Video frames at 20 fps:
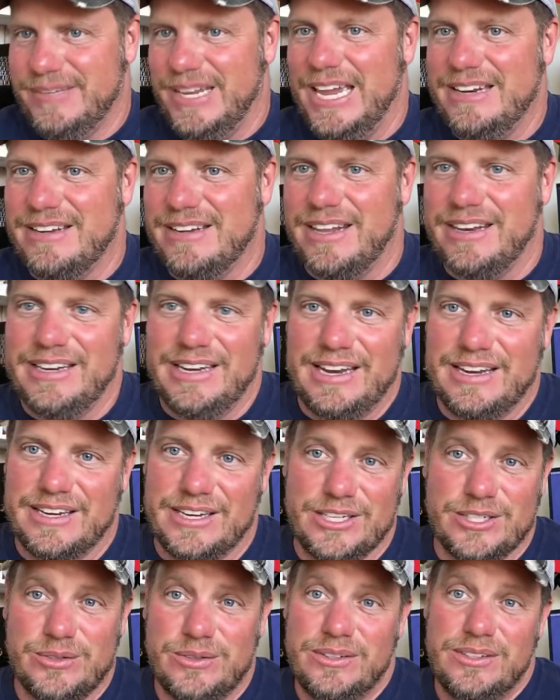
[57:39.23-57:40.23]
hating on the
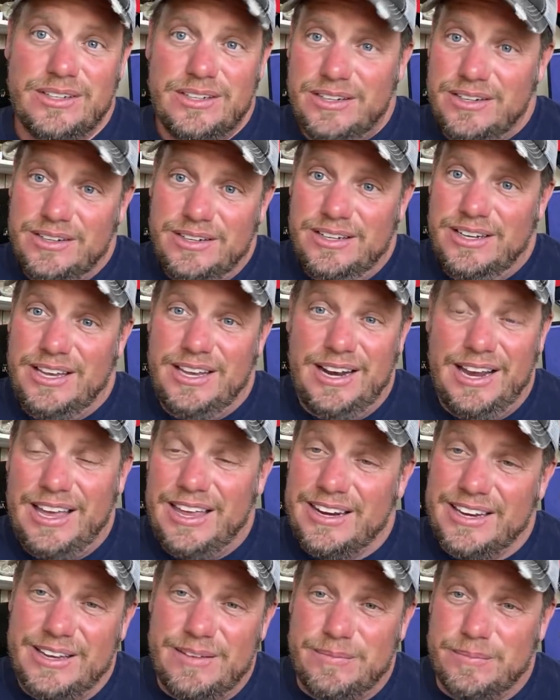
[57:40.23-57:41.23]
Yankees, and and I got
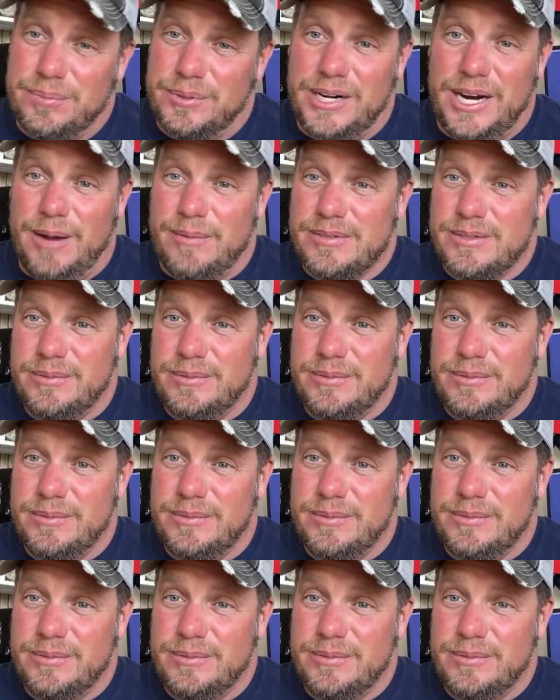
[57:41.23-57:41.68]
to give them props.